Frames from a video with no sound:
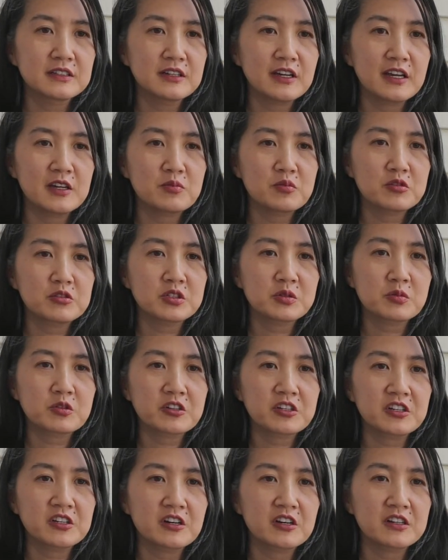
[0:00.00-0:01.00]
April's
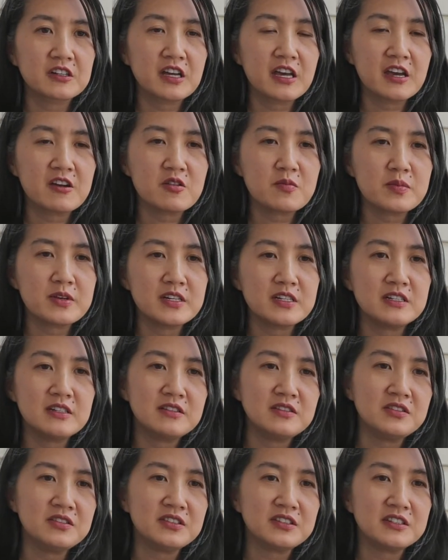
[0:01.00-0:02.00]
working on
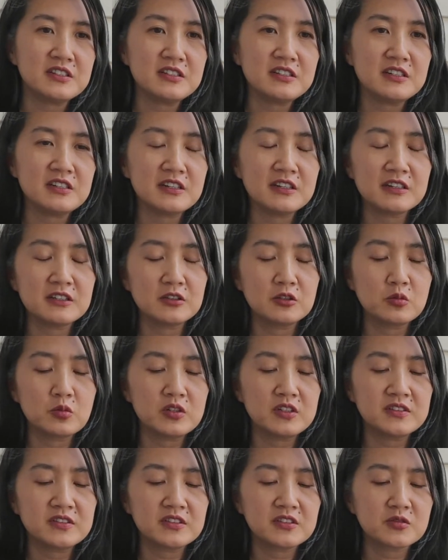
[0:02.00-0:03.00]
hairpins, and
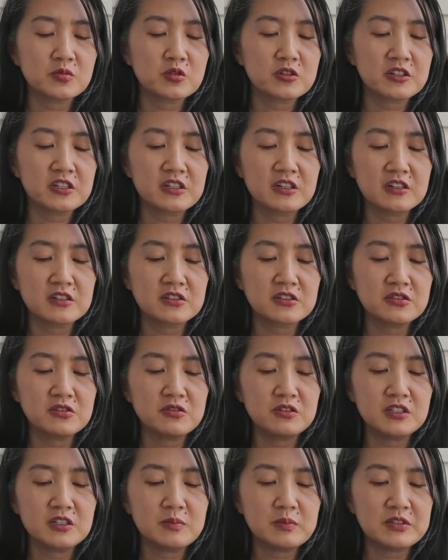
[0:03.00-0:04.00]
Louise is working on
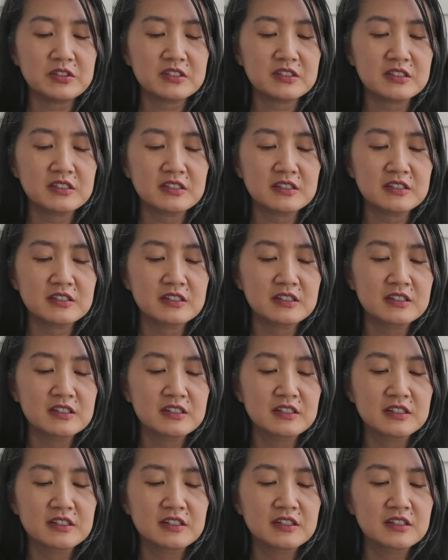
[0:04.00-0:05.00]
tulips.
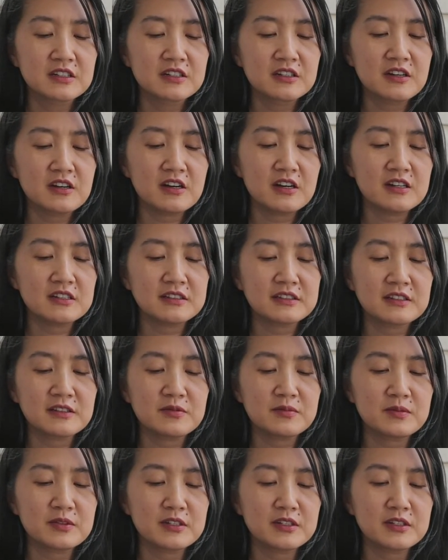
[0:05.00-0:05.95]
Awesome.